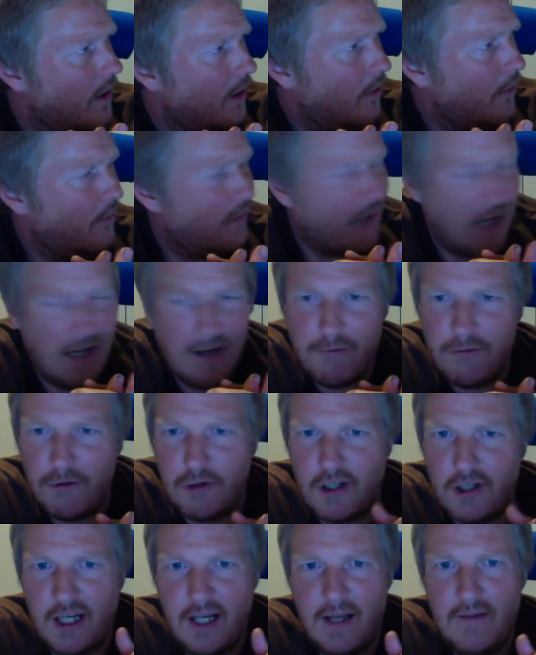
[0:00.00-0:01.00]
5 or
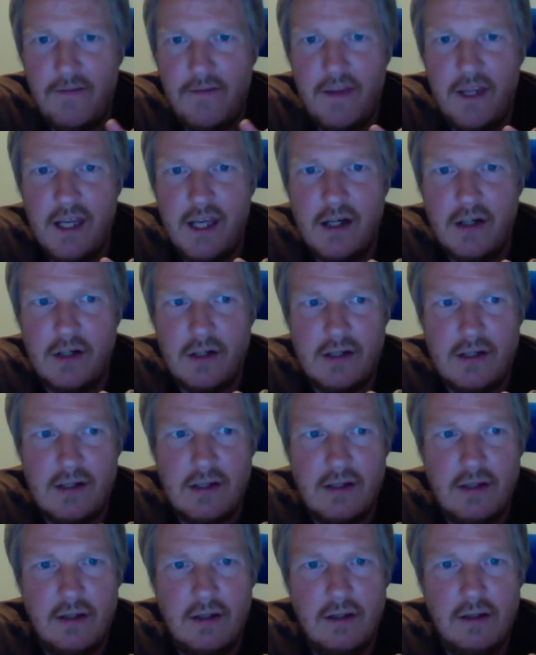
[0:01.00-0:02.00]
10
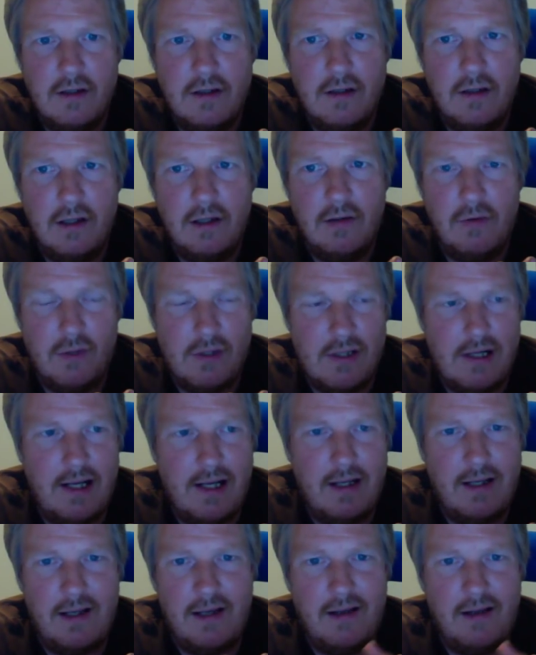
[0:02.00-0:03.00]
years it was
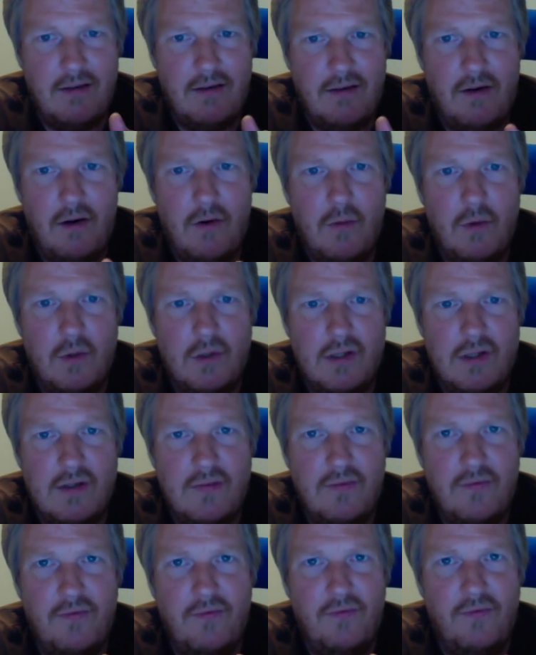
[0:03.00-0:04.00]
like almost